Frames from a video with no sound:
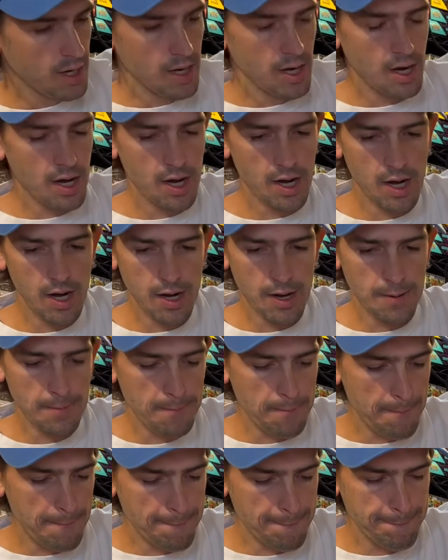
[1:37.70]
I
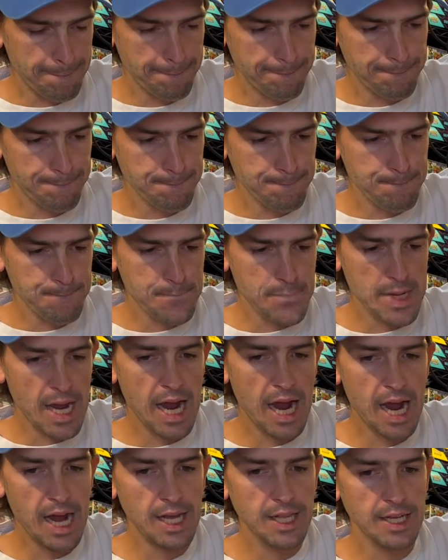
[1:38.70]

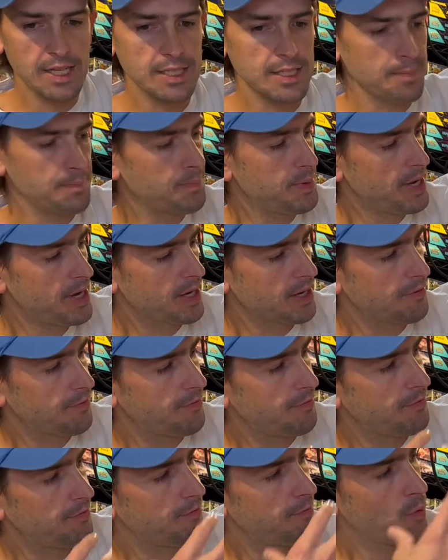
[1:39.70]
like to pick
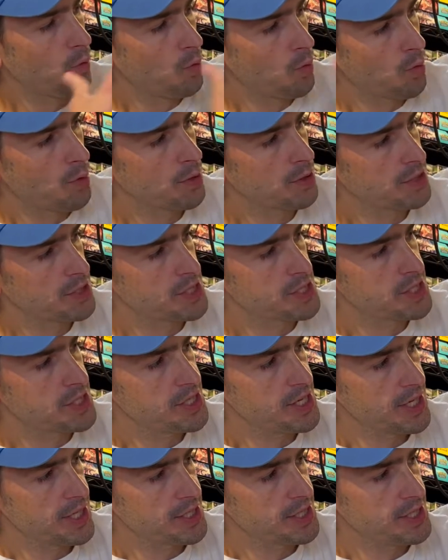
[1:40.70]
4 to
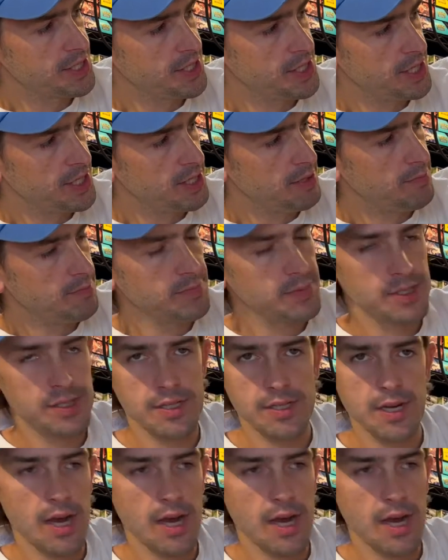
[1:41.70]
6 teams.